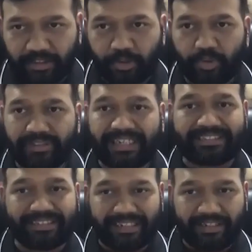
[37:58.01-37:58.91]
there are
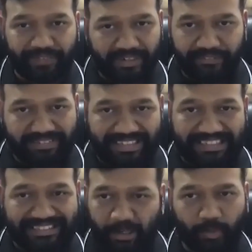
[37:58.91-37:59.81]
certain different
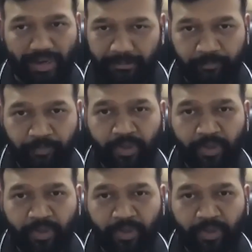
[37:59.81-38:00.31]
things required.